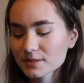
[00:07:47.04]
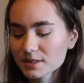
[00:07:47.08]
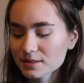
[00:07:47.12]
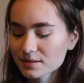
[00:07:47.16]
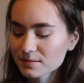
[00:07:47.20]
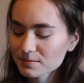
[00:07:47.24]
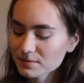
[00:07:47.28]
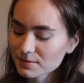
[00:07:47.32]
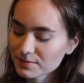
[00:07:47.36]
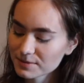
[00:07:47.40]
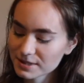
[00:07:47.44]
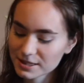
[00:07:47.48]

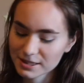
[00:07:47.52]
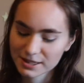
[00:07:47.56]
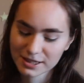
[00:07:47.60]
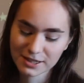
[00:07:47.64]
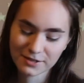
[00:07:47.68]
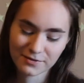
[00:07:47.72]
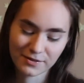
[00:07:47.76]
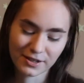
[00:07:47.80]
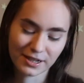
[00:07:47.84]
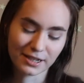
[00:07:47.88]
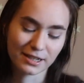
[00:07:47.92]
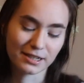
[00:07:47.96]
Let me see
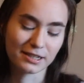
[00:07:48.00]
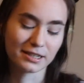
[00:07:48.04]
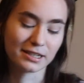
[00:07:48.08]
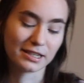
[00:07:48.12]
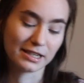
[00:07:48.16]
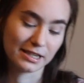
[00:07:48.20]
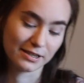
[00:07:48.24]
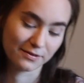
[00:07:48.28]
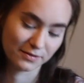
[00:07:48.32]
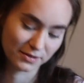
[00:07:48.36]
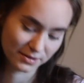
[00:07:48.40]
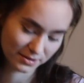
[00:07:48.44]
if I can
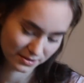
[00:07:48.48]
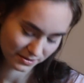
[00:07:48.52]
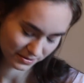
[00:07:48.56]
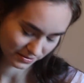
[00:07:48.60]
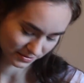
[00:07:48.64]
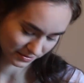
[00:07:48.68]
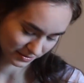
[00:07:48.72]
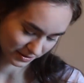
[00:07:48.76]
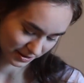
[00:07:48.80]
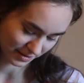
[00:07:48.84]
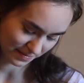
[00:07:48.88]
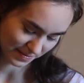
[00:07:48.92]
even
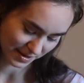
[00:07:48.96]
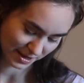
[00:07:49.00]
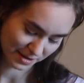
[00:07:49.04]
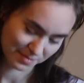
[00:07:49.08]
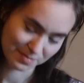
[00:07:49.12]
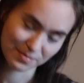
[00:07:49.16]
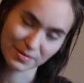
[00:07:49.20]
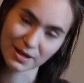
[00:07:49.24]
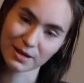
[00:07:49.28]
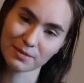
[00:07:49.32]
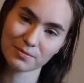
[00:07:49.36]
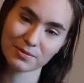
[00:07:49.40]
hold them up.
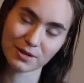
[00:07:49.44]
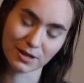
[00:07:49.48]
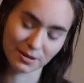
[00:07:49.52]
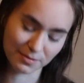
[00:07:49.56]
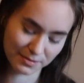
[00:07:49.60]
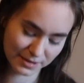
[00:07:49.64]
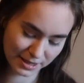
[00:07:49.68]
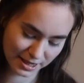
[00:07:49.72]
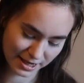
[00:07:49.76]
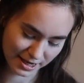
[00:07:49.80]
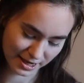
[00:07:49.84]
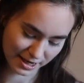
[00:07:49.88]
I
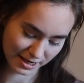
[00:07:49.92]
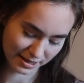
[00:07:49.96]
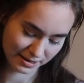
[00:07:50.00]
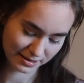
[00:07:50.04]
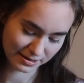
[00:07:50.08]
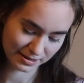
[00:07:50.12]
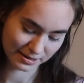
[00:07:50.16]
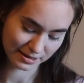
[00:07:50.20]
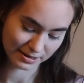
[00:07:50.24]
probably can't.